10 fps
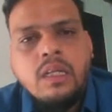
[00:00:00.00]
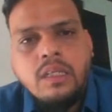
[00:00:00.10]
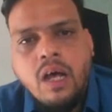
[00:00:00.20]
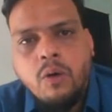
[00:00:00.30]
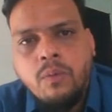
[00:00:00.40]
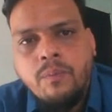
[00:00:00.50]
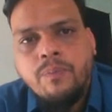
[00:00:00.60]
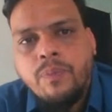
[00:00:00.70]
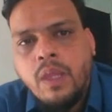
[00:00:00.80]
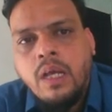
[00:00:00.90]

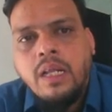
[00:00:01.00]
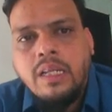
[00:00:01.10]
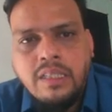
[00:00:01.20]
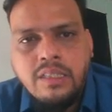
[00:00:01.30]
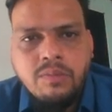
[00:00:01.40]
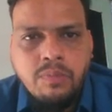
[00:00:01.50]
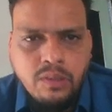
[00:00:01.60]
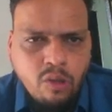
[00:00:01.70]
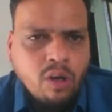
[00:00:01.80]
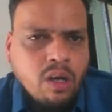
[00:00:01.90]
Now let's
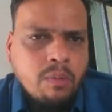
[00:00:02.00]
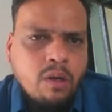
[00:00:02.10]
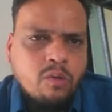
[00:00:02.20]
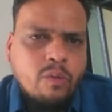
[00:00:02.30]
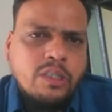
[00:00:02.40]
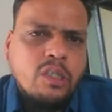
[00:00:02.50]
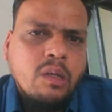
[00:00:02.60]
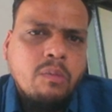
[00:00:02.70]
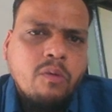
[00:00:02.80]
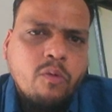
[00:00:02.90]
talk about question
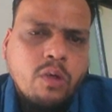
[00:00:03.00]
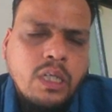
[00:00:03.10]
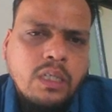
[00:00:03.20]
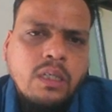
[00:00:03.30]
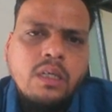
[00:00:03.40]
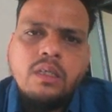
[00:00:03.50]
number 14.